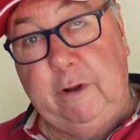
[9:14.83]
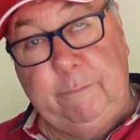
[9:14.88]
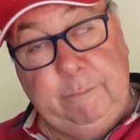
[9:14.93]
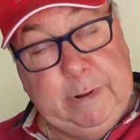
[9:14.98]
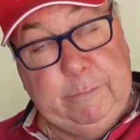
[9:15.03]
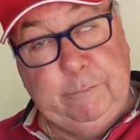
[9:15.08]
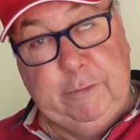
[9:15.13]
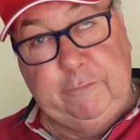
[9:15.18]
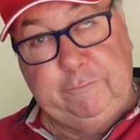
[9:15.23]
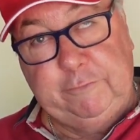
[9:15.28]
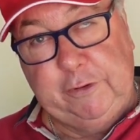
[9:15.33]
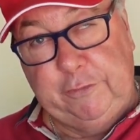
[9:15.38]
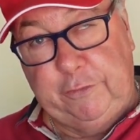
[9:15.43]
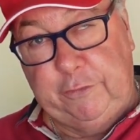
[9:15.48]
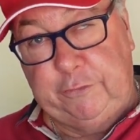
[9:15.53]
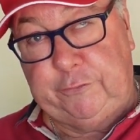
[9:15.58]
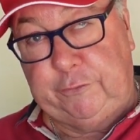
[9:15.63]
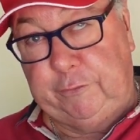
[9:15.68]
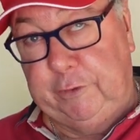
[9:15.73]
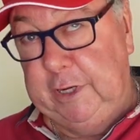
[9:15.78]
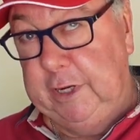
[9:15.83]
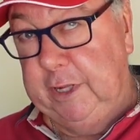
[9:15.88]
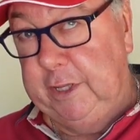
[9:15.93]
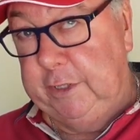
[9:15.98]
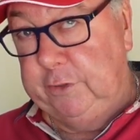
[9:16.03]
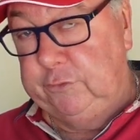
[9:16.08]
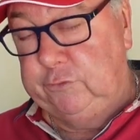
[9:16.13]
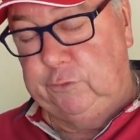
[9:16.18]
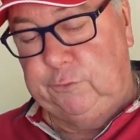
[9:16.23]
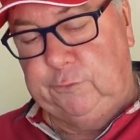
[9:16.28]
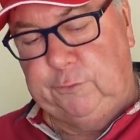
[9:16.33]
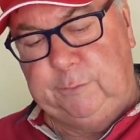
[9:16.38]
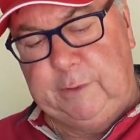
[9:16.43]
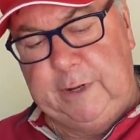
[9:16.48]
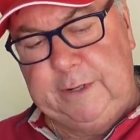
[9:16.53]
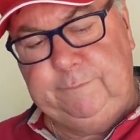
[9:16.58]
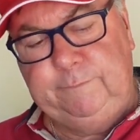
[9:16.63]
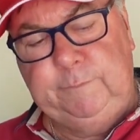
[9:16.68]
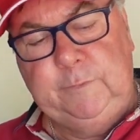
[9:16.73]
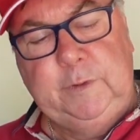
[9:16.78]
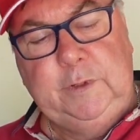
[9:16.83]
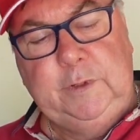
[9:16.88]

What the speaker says: I remember I've got the 3 litre tall one,